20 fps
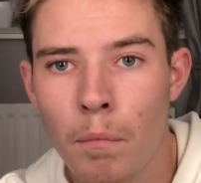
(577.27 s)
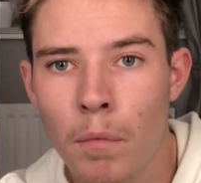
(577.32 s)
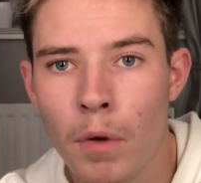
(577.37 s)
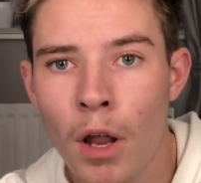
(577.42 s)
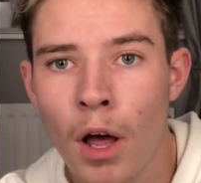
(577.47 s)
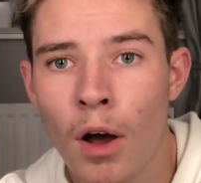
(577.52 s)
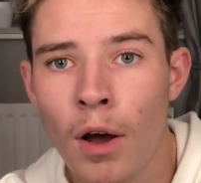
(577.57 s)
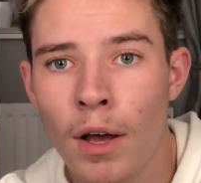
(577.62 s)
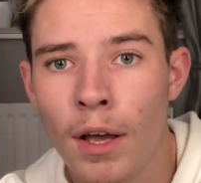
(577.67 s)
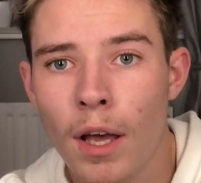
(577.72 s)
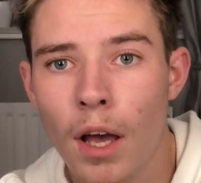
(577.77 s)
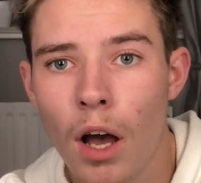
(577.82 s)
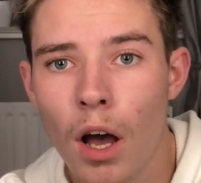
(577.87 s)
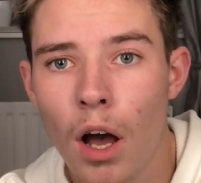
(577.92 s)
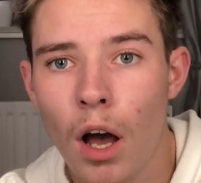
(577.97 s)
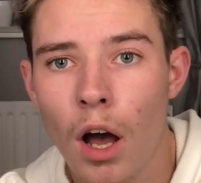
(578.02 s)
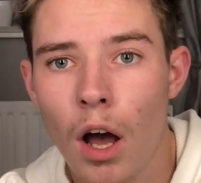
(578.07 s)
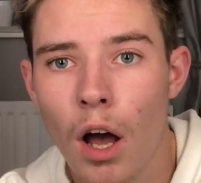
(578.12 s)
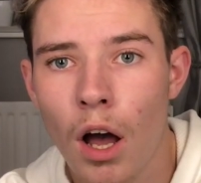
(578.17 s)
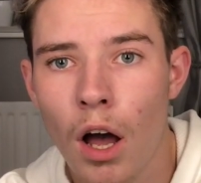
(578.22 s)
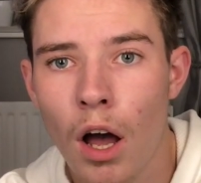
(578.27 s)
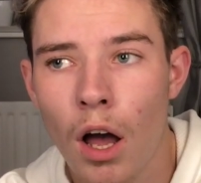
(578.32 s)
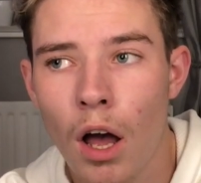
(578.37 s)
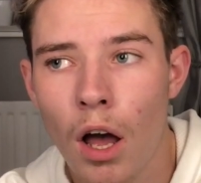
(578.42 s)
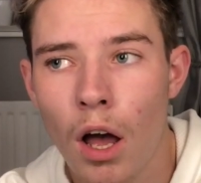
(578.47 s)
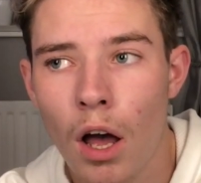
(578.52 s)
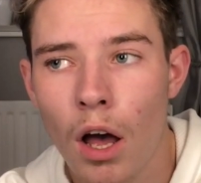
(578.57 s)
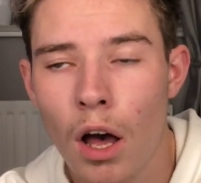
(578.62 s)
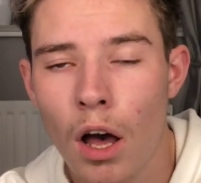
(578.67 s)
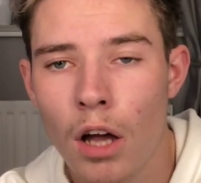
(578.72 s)
like,
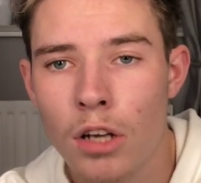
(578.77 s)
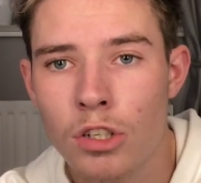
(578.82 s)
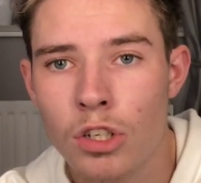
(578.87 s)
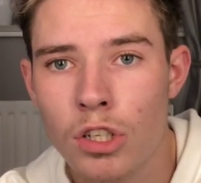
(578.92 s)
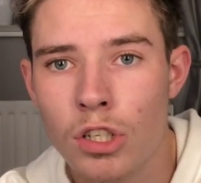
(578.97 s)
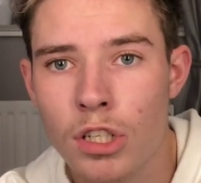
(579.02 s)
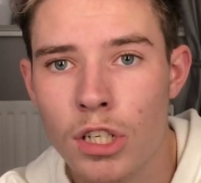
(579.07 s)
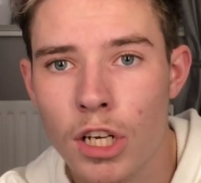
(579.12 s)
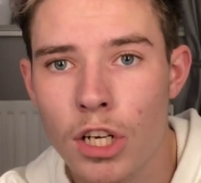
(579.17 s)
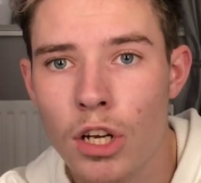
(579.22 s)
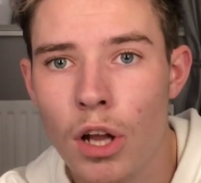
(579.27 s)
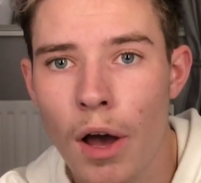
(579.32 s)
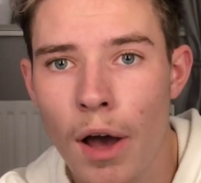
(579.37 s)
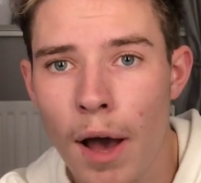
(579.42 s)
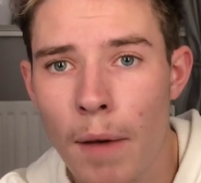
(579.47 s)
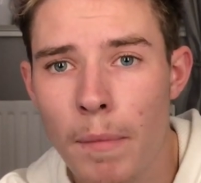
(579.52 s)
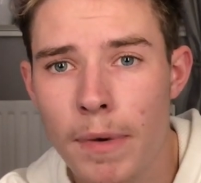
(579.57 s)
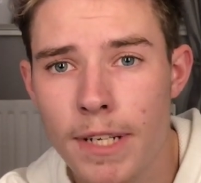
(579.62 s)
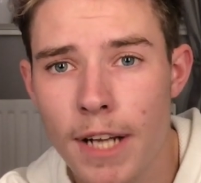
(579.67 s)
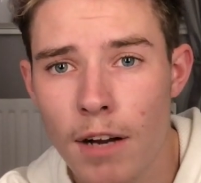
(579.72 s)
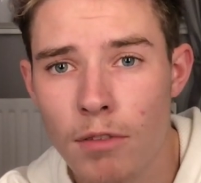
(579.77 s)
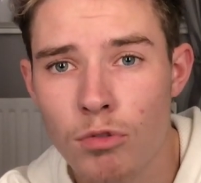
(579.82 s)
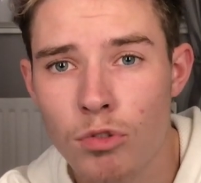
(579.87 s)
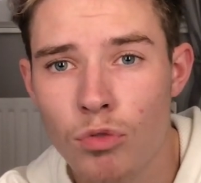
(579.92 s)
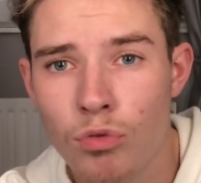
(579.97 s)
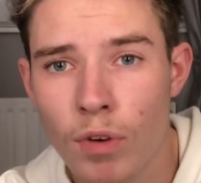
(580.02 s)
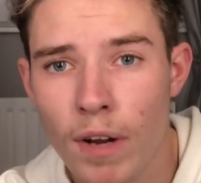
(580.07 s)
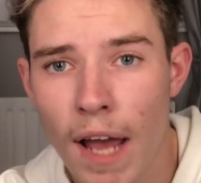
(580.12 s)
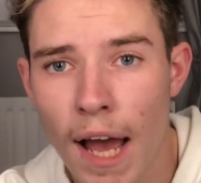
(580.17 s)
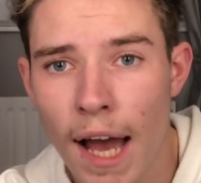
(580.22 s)
I just didn't know how my dad
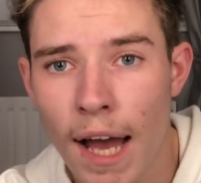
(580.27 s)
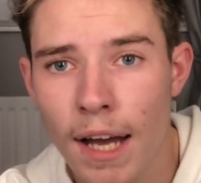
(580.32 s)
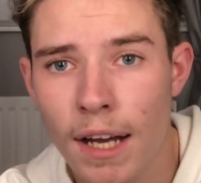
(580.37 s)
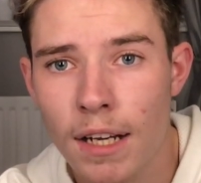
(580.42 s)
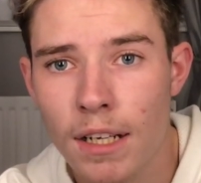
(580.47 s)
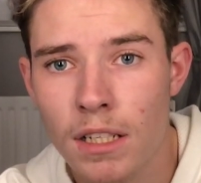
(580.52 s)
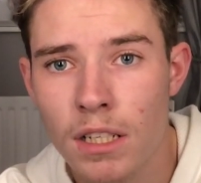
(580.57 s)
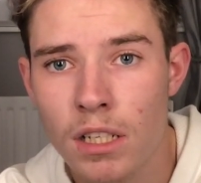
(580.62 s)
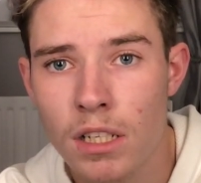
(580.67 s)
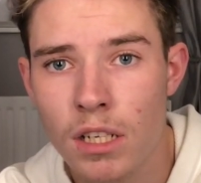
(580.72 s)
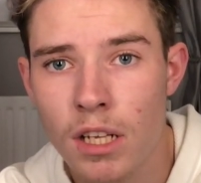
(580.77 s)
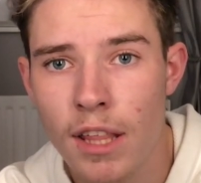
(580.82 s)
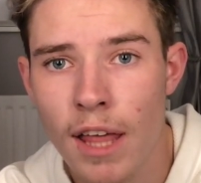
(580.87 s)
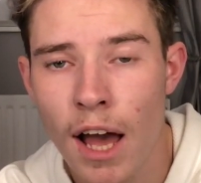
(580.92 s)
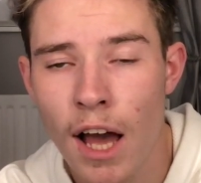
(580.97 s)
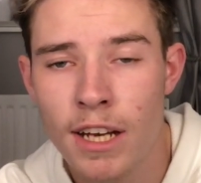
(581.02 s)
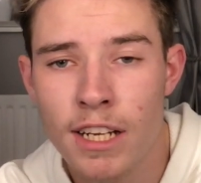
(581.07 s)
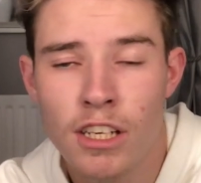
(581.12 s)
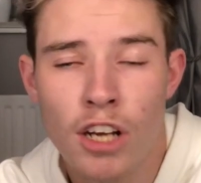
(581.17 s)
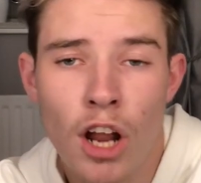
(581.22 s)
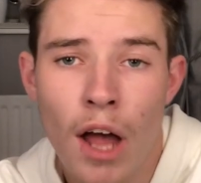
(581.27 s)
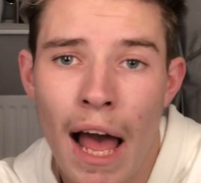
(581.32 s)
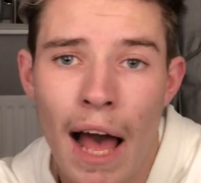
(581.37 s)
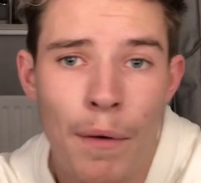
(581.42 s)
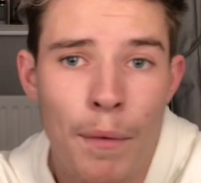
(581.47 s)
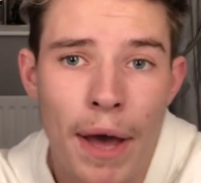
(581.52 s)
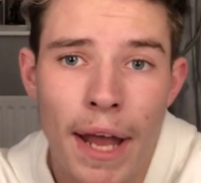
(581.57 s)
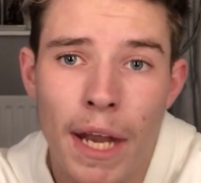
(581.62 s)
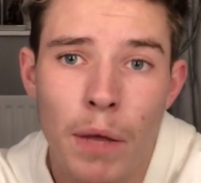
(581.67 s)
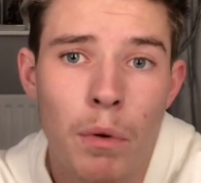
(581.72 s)
would react to that. I didn't know
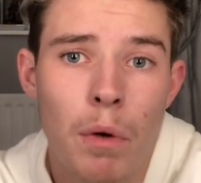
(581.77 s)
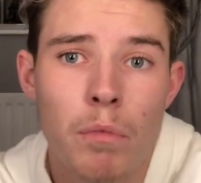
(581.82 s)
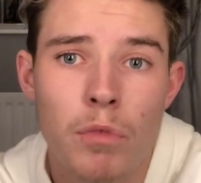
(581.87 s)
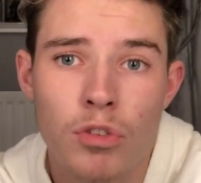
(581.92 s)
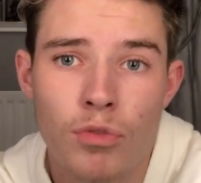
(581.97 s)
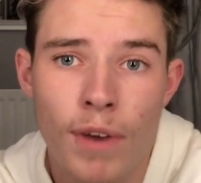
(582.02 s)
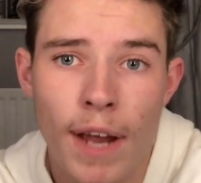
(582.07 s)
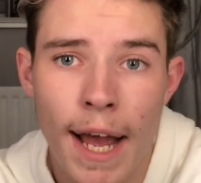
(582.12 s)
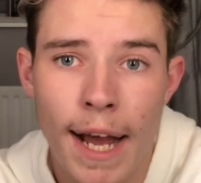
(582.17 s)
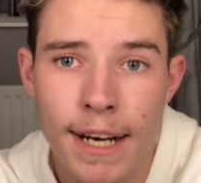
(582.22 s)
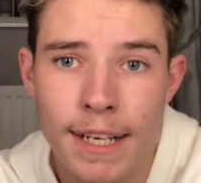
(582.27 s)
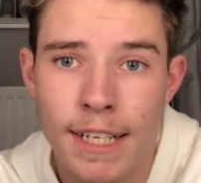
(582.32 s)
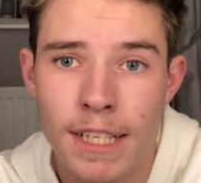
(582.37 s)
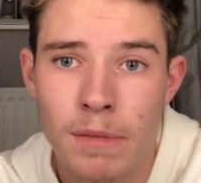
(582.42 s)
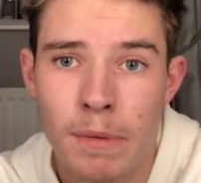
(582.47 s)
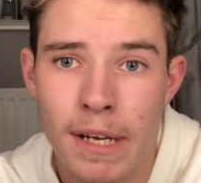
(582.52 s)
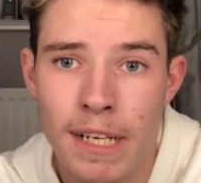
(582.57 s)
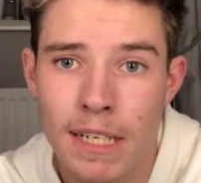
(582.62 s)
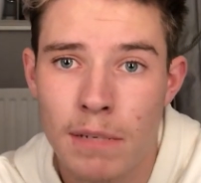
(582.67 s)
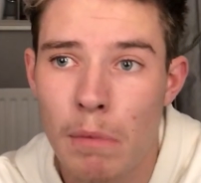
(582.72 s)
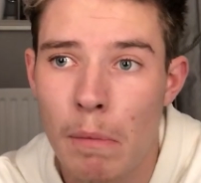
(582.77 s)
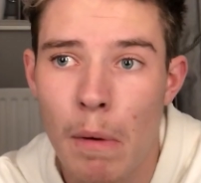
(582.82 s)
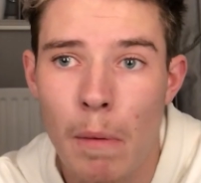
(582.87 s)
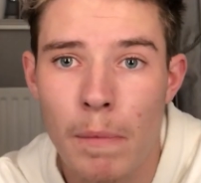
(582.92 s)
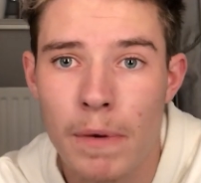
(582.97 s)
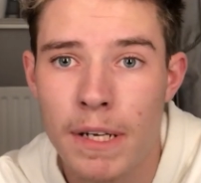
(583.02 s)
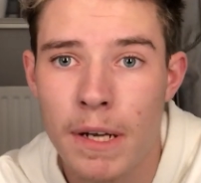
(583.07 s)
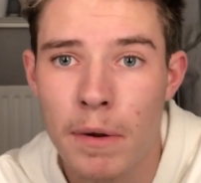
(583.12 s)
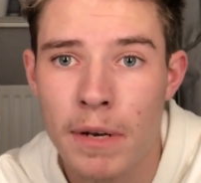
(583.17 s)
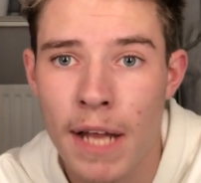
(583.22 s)
how anyone would react, especially my
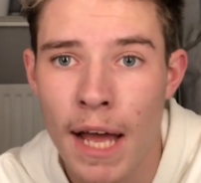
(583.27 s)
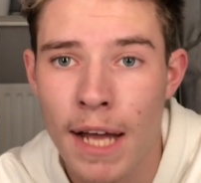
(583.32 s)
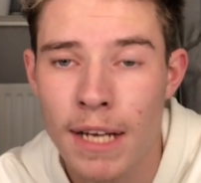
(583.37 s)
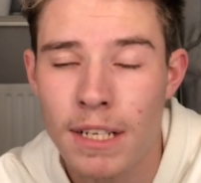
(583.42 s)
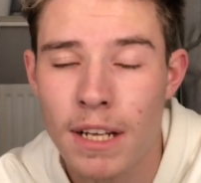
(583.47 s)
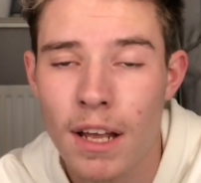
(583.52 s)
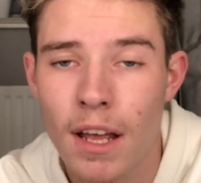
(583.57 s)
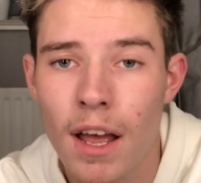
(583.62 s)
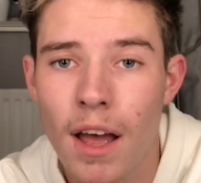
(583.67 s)
mum and dad.